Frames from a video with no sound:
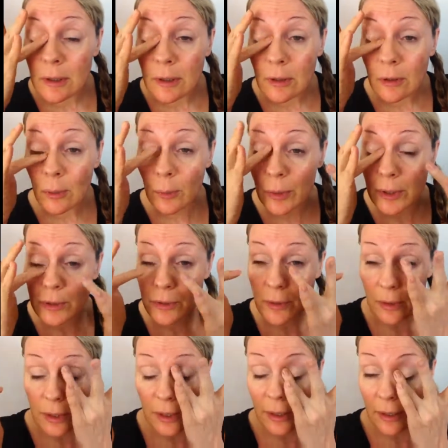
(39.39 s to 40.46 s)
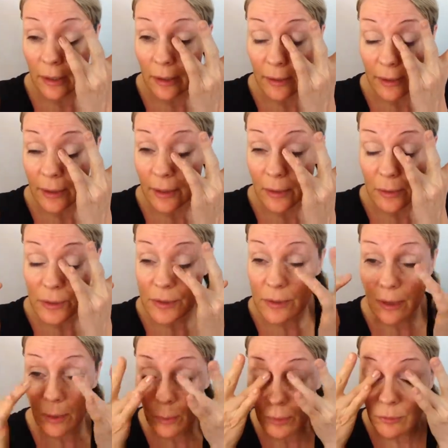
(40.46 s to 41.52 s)
compared to the Guerlain that I used to
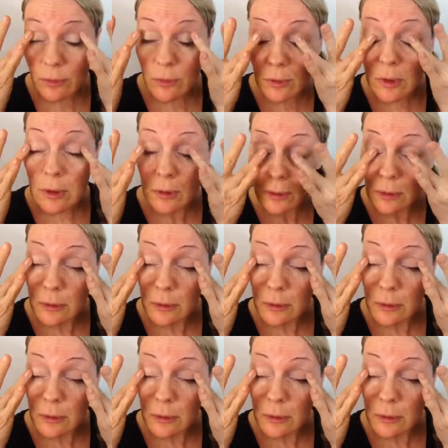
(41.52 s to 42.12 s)
have before.